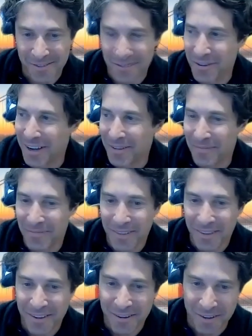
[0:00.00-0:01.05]
Great.
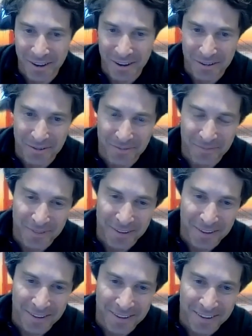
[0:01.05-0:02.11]
Okay, cool.
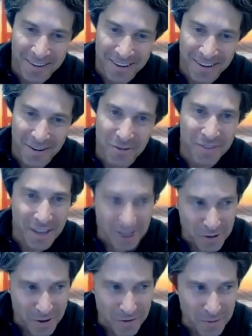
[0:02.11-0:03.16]
Well,
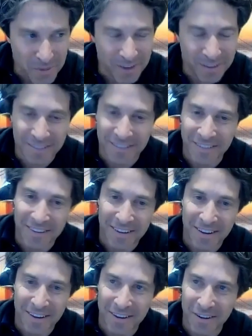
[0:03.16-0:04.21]
thank you, everyone.
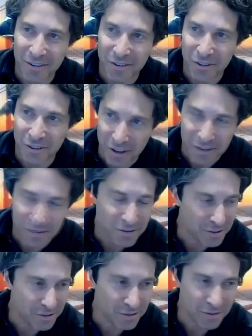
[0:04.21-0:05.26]
Good luck
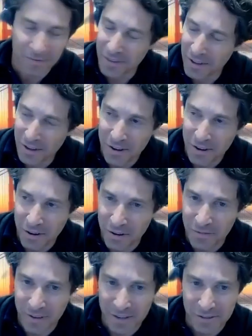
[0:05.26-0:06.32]
to
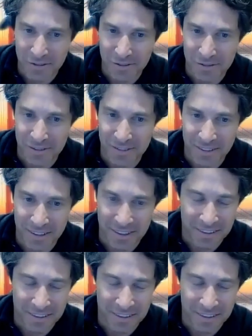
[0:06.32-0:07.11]
our investors, and